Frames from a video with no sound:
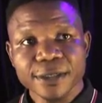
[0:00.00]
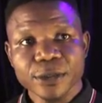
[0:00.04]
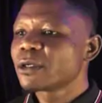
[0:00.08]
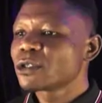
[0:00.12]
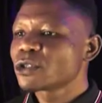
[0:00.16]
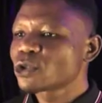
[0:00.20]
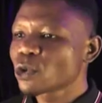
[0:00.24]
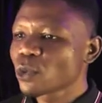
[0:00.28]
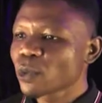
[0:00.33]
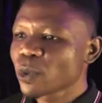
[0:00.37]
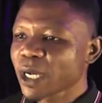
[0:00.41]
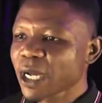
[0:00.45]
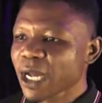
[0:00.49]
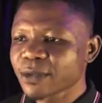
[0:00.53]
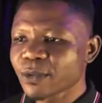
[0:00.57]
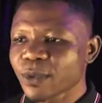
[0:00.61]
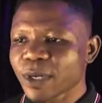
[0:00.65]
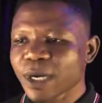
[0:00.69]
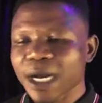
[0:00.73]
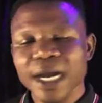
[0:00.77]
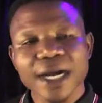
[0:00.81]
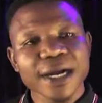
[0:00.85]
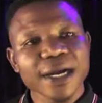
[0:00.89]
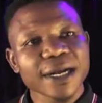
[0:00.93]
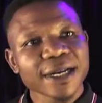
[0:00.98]
so we
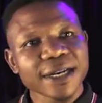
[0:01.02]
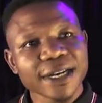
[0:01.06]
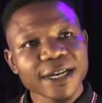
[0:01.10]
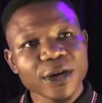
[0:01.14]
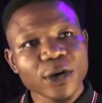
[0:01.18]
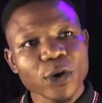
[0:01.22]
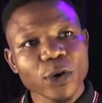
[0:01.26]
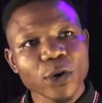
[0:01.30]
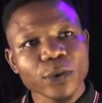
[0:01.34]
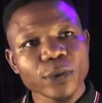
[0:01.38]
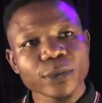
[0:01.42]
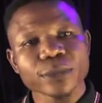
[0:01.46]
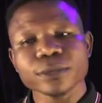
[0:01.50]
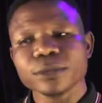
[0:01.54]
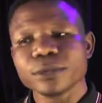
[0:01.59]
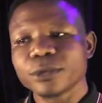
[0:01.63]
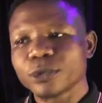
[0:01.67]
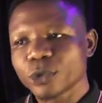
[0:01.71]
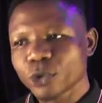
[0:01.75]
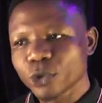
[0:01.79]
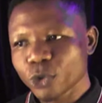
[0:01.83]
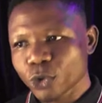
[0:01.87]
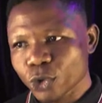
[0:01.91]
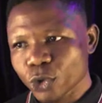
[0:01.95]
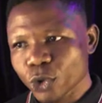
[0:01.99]
can click on
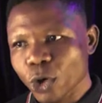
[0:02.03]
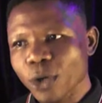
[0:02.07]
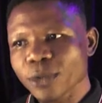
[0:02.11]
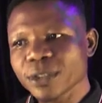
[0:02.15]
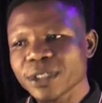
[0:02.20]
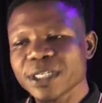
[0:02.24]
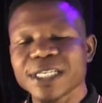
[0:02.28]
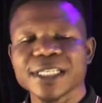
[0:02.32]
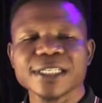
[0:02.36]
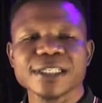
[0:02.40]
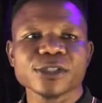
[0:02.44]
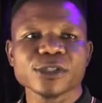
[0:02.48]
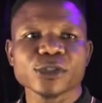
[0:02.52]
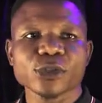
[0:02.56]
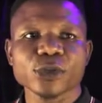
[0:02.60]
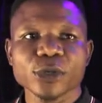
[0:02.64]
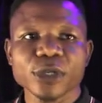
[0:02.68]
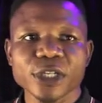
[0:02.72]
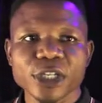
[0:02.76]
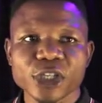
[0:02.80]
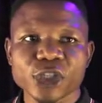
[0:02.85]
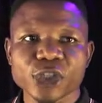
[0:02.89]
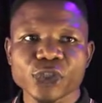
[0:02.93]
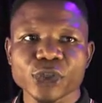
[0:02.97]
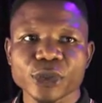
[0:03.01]
run
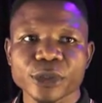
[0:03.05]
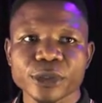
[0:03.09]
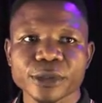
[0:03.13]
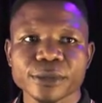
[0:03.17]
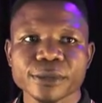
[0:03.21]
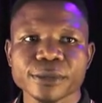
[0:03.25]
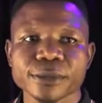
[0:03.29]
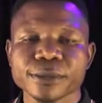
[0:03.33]
installation.